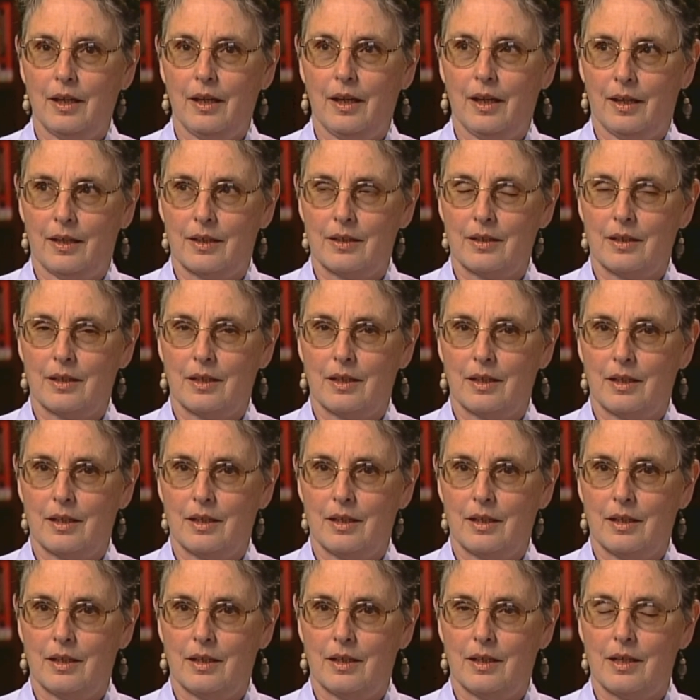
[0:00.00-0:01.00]
and
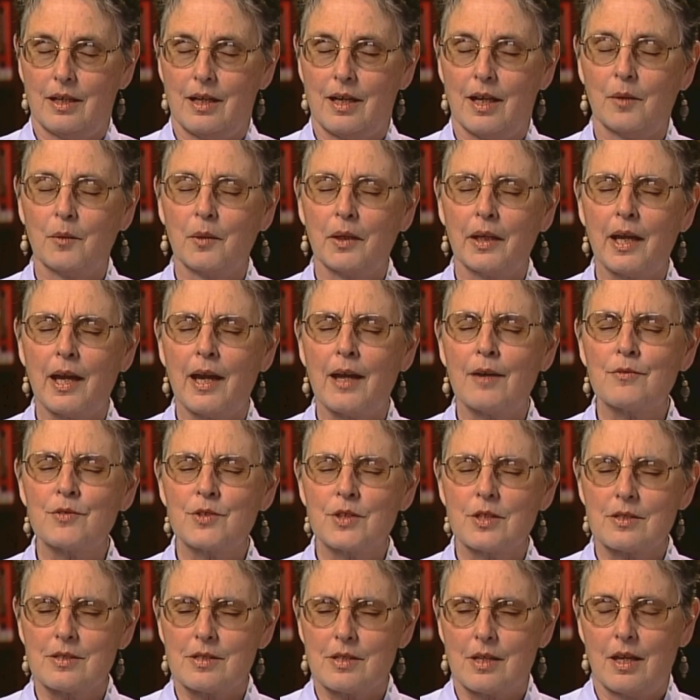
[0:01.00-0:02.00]
I would have
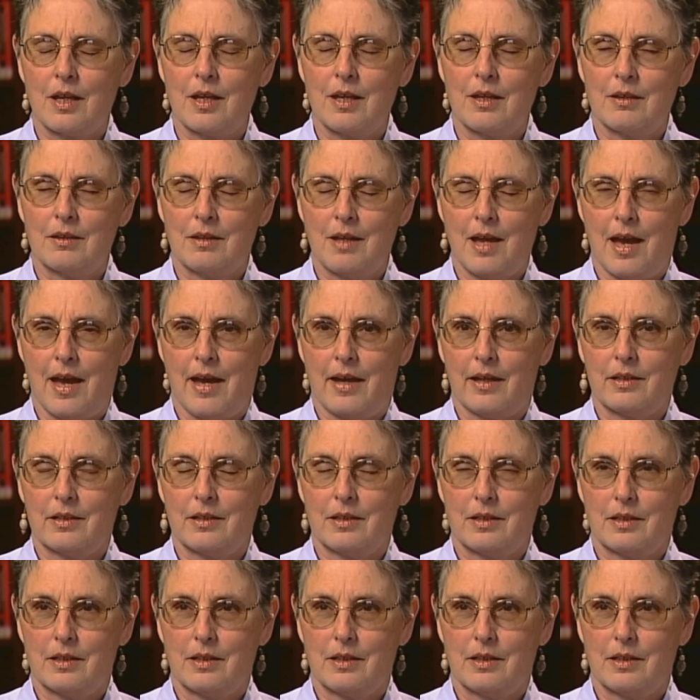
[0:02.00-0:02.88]
to say that